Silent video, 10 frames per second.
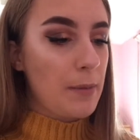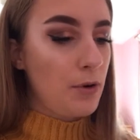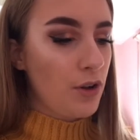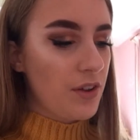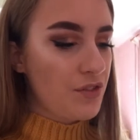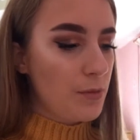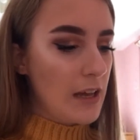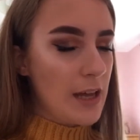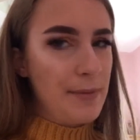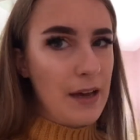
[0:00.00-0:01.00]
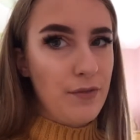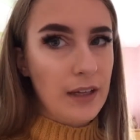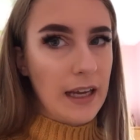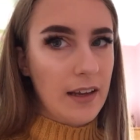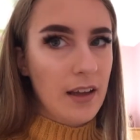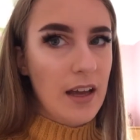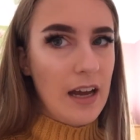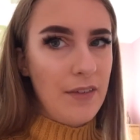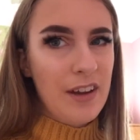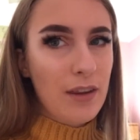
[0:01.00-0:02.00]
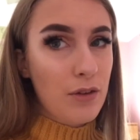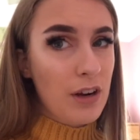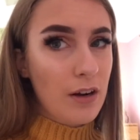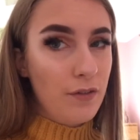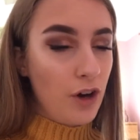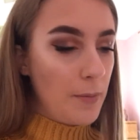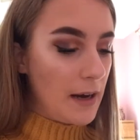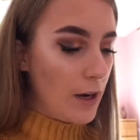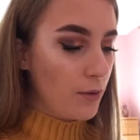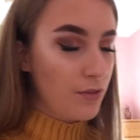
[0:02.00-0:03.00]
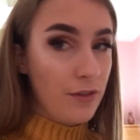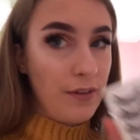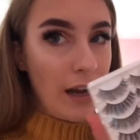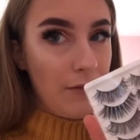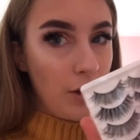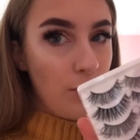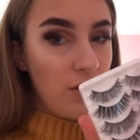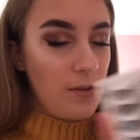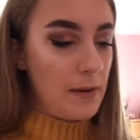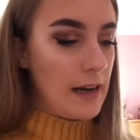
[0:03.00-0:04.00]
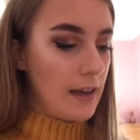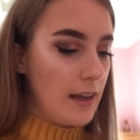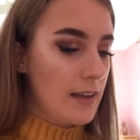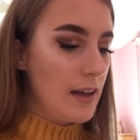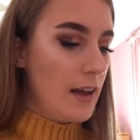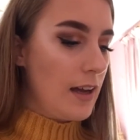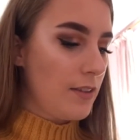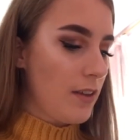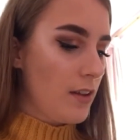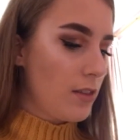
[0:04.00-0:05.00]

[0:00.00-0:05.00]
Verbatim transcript: I bought these from eBay for like, I think three or four pounds for five of them, which is a bargain. And